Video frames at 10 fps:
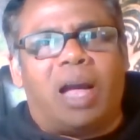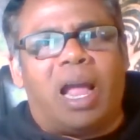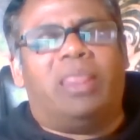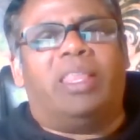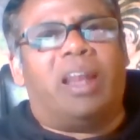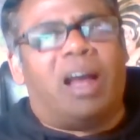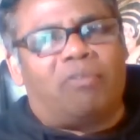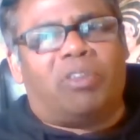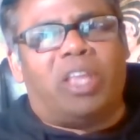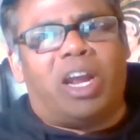and then
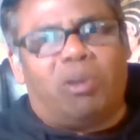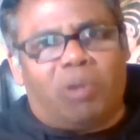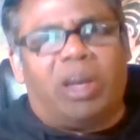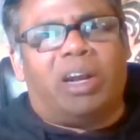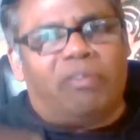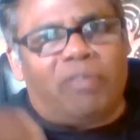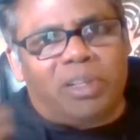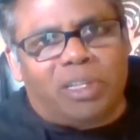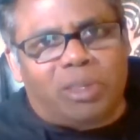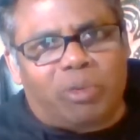after that you'll get a
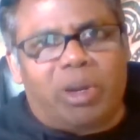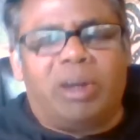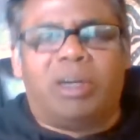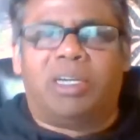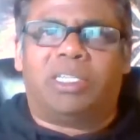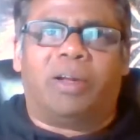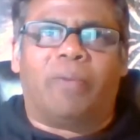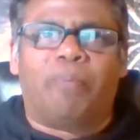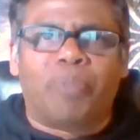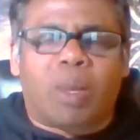further 3 years
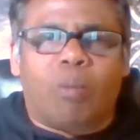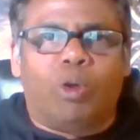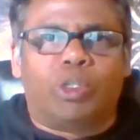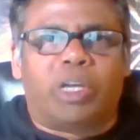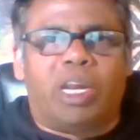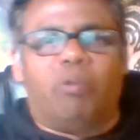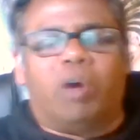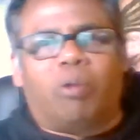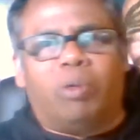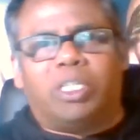post study
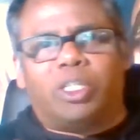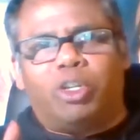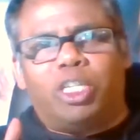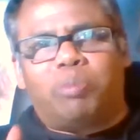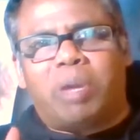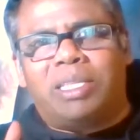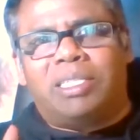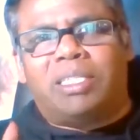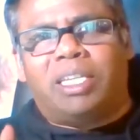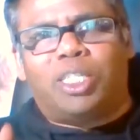work visa. So you spend
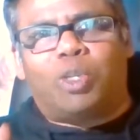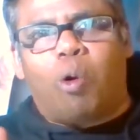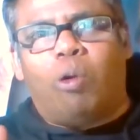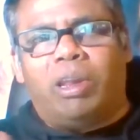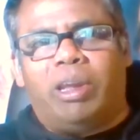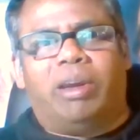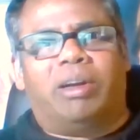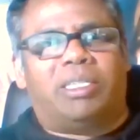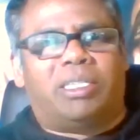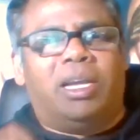6 whole
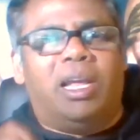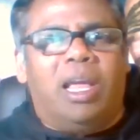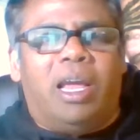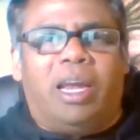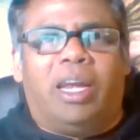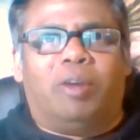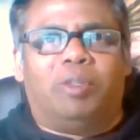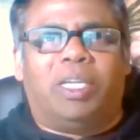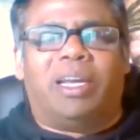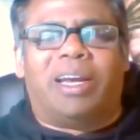years in New
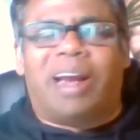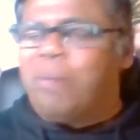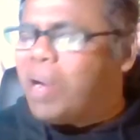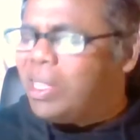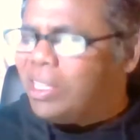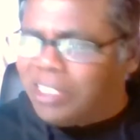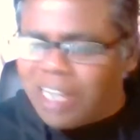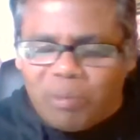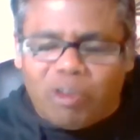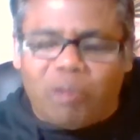Zealand, and by the
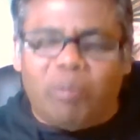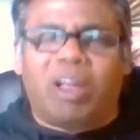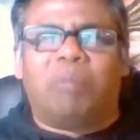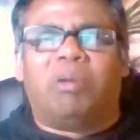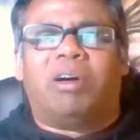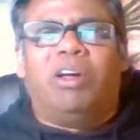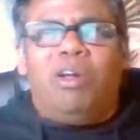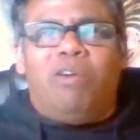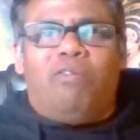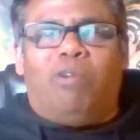time you will become a
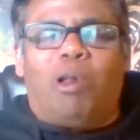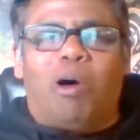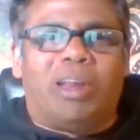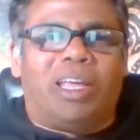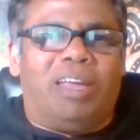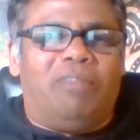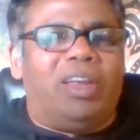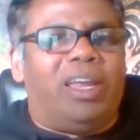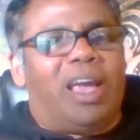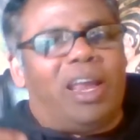full on
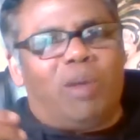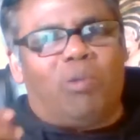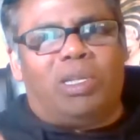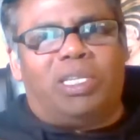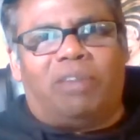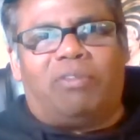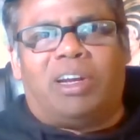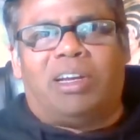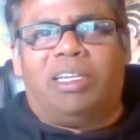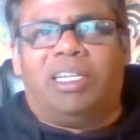Kiwi, and you will
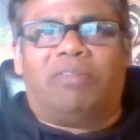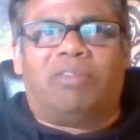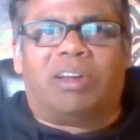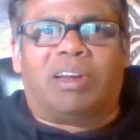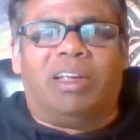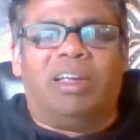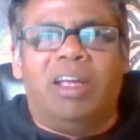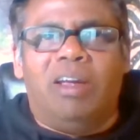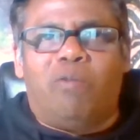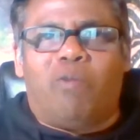definitely
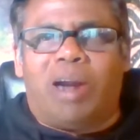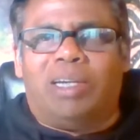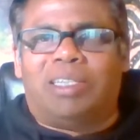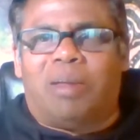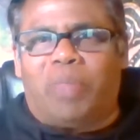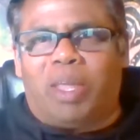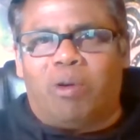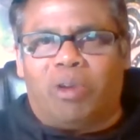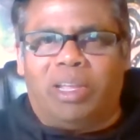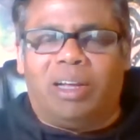find something
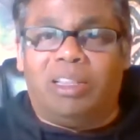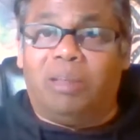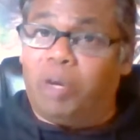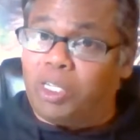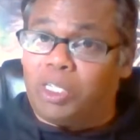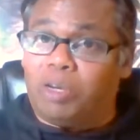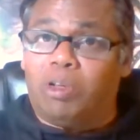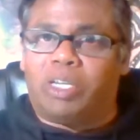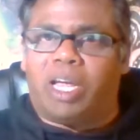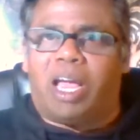or the other, because you'll
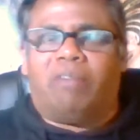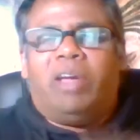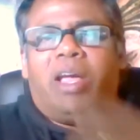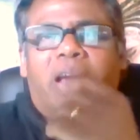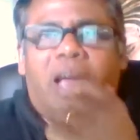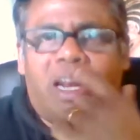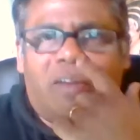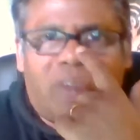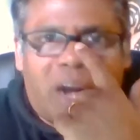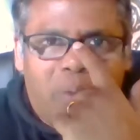also have
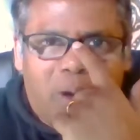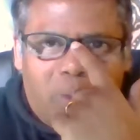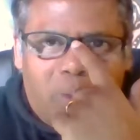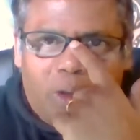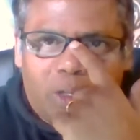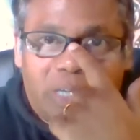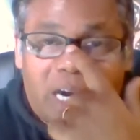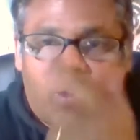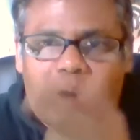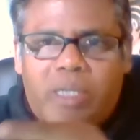enough time to build those
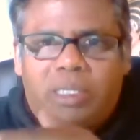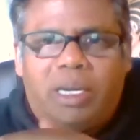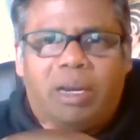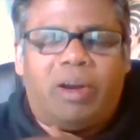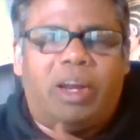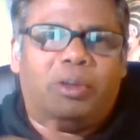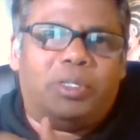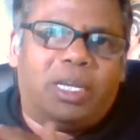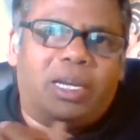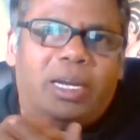networks here in New
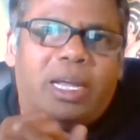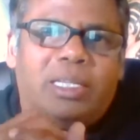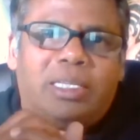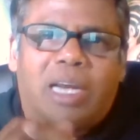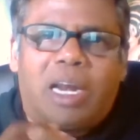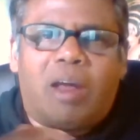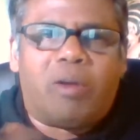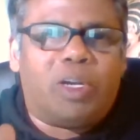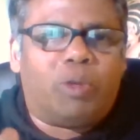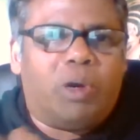Zealand and settle down
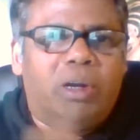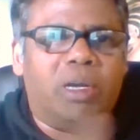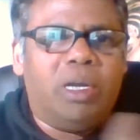into a